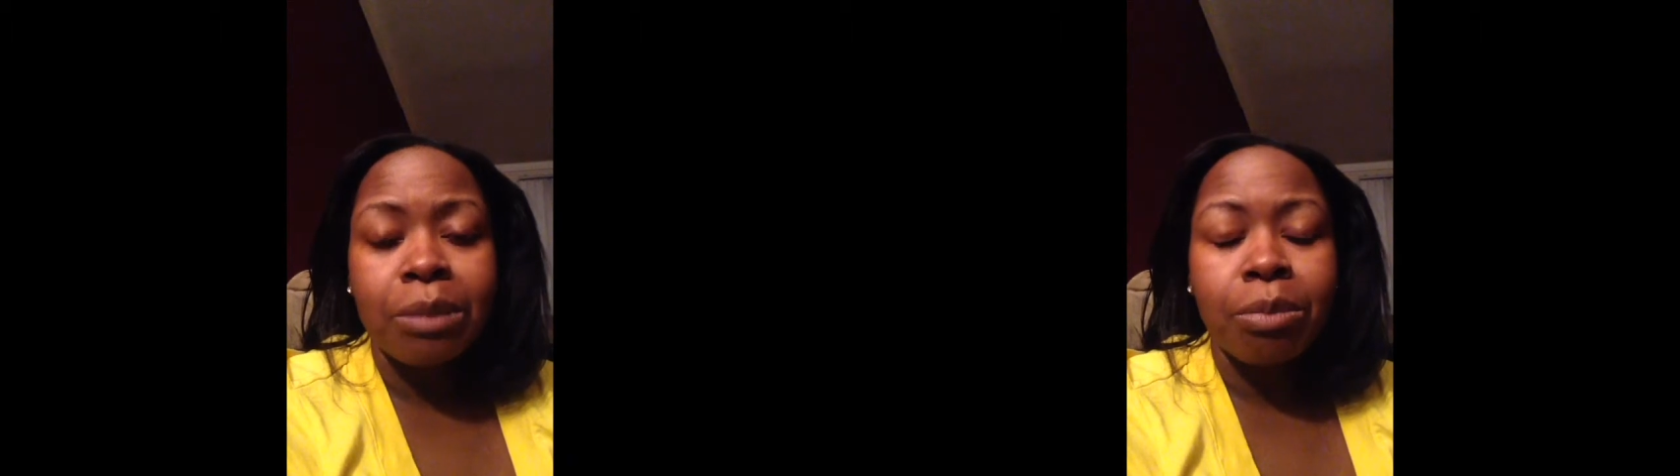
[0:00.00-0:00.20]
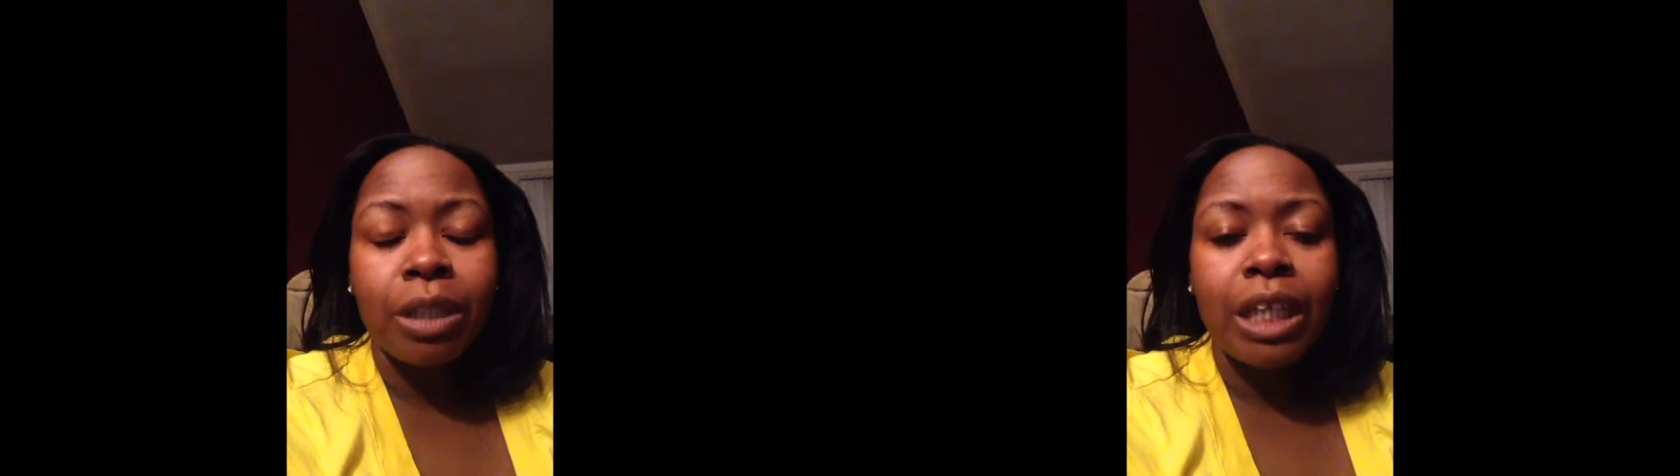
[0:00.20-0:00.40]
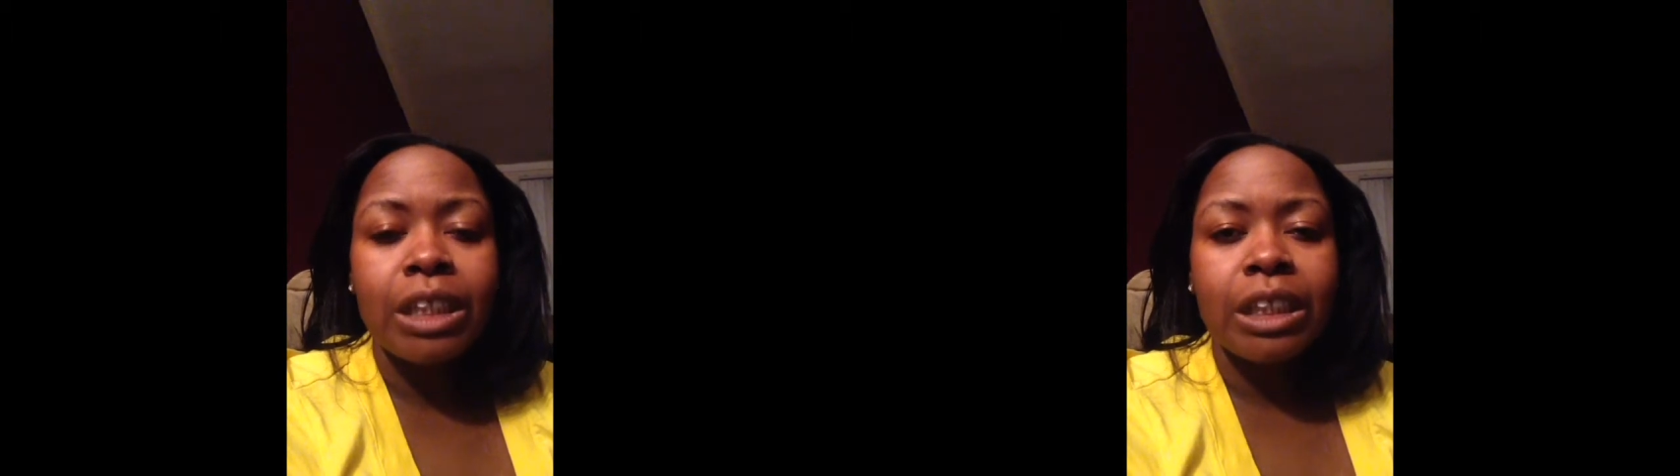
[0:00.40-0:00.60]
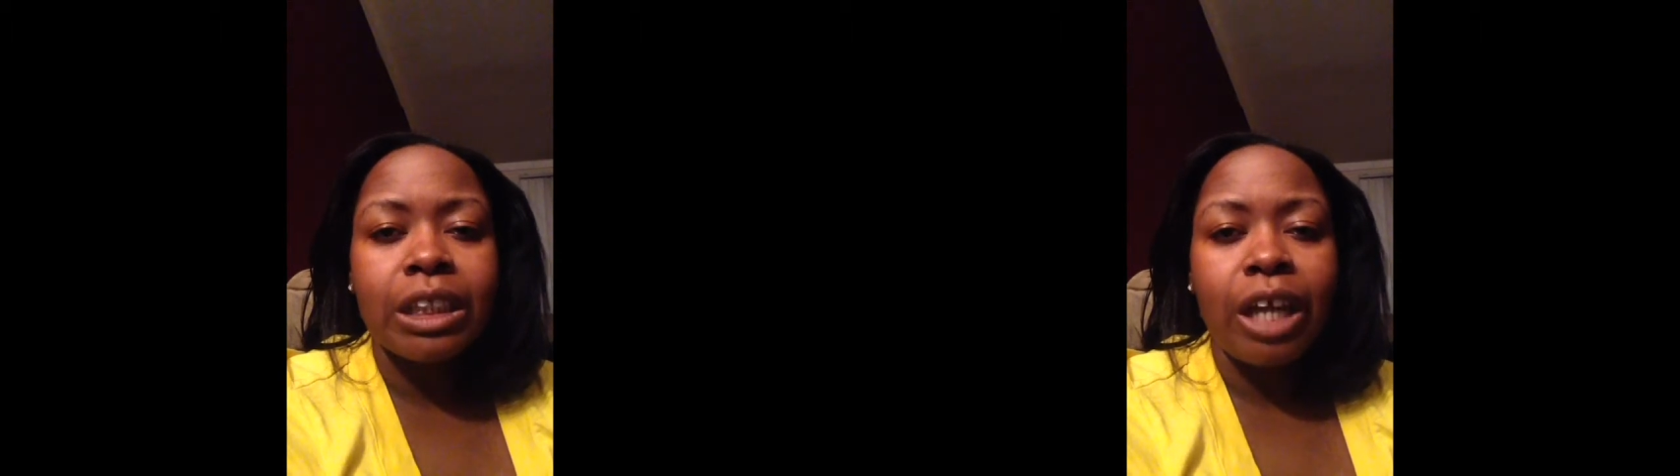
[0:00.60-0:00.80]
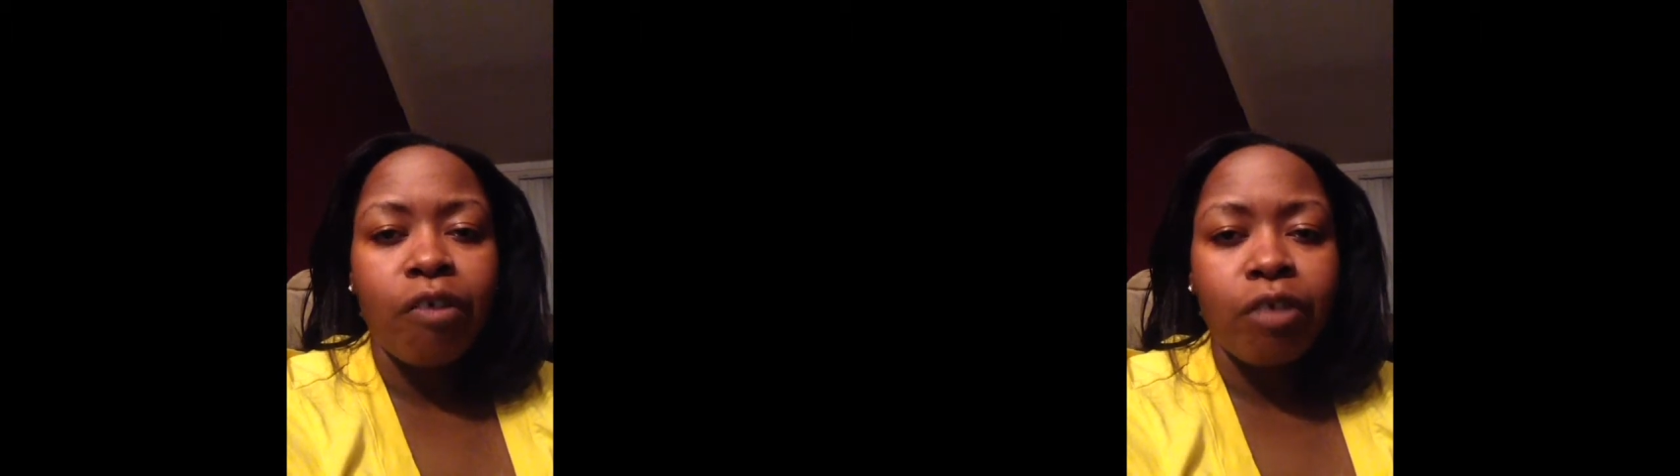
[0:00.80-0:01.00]
but let's just
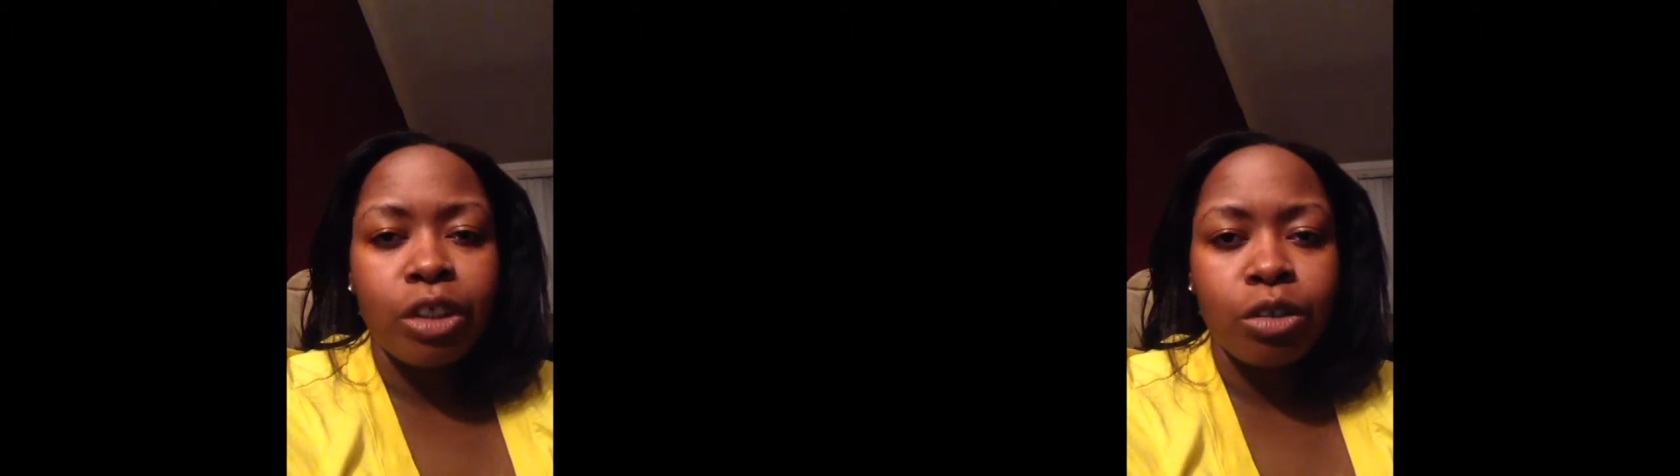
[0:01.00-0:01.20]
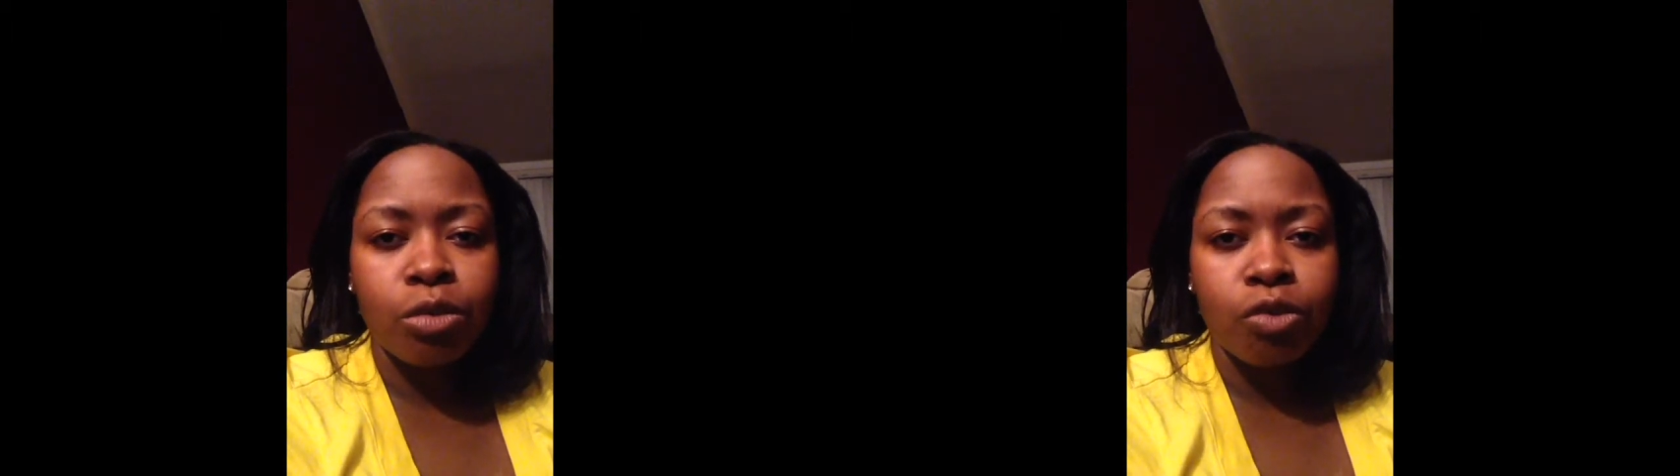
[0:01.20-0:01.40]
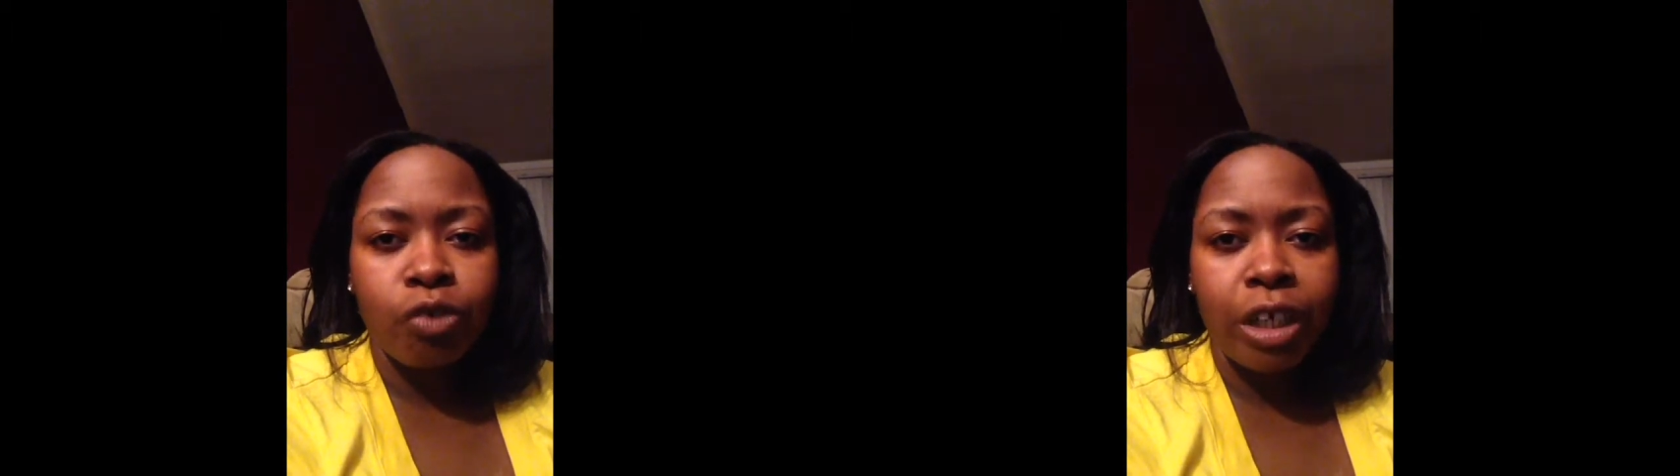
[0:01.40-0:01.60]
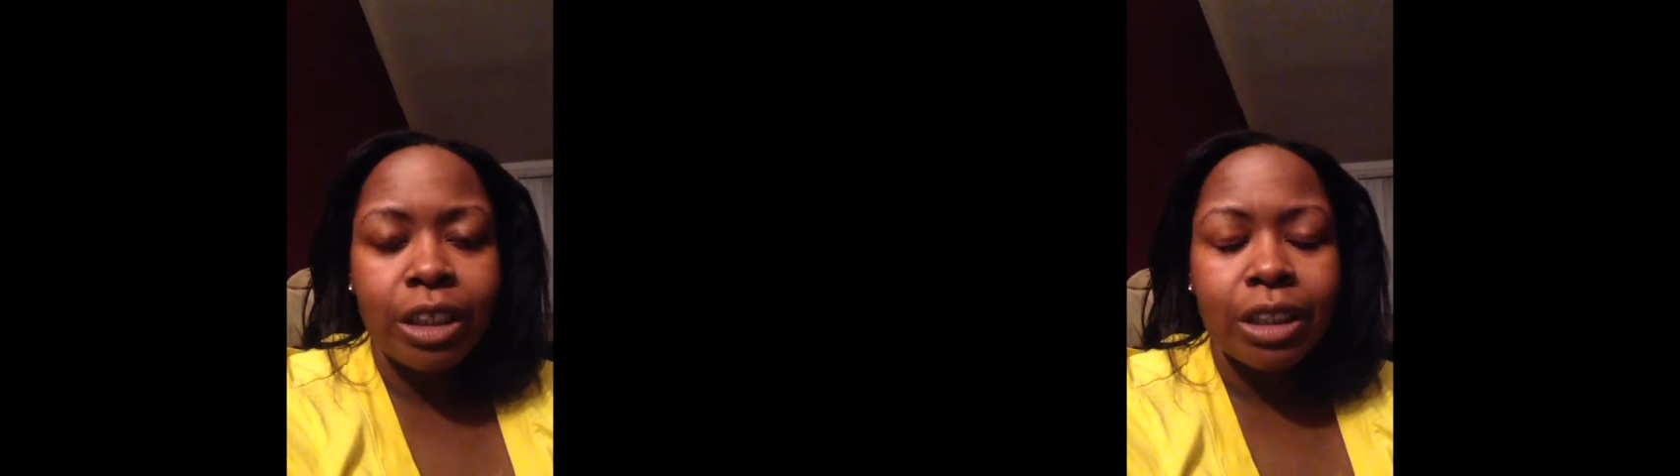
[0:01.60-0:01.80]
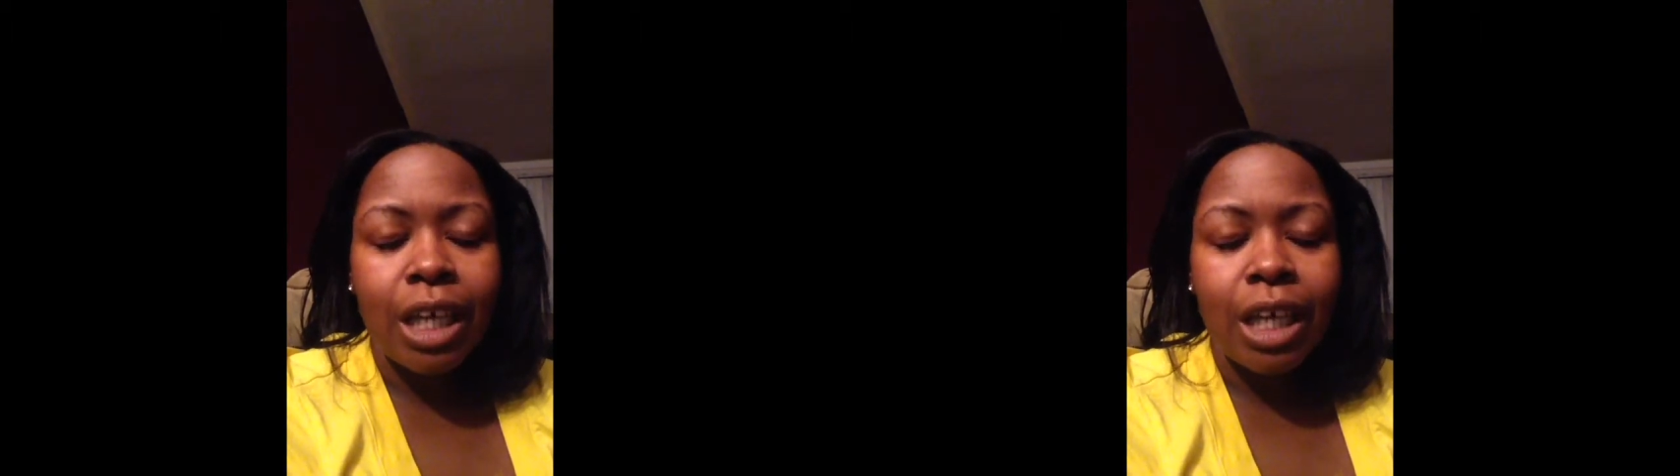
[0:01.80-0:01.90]
now reduce rice.